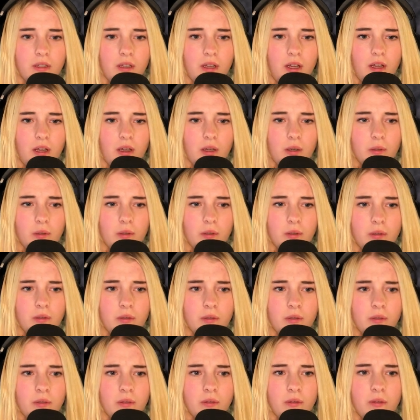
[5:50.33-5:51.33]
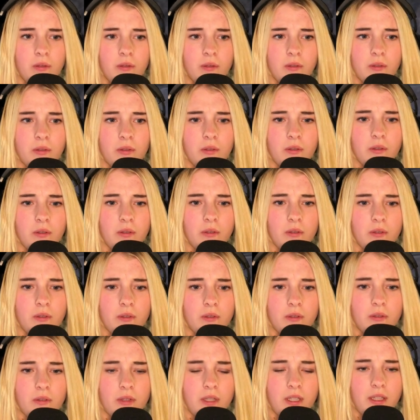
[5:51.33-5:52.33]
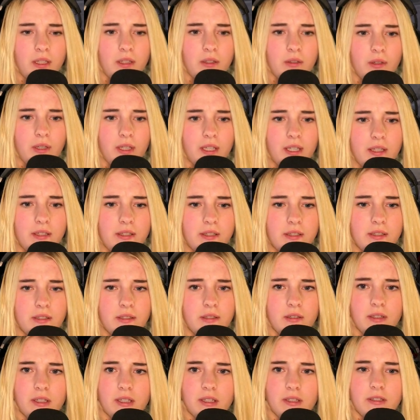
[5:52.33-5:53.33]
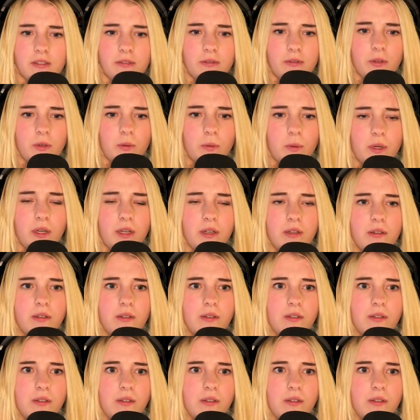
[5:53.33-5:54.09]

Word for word: Oh, thank you. I guess. Oh, that's the wrong one.